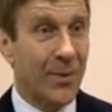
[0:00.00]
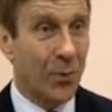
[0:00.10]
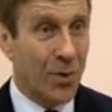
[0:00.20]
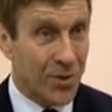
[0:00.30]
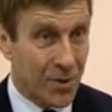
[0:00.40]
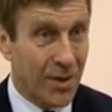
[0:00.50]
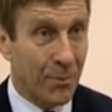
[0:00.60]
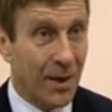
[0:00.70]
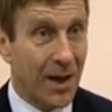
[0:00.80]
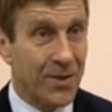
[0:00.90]
Which
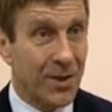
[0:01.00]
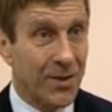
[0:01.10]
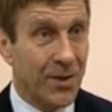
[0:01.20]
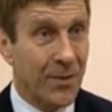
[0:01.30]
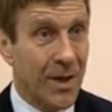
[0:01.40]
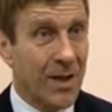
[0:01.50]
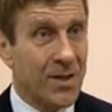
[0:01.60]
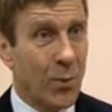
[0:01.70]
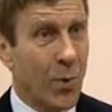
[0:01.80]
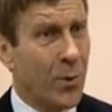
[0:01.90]
implies surgery.
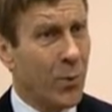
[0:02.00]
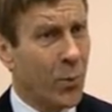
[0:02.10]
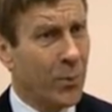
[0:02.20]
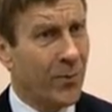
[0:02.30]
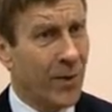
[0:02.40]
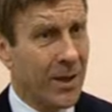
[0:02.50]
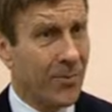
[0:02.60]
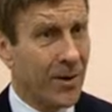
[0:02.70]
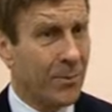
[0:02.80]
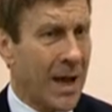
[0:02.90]
So one would be forgiven,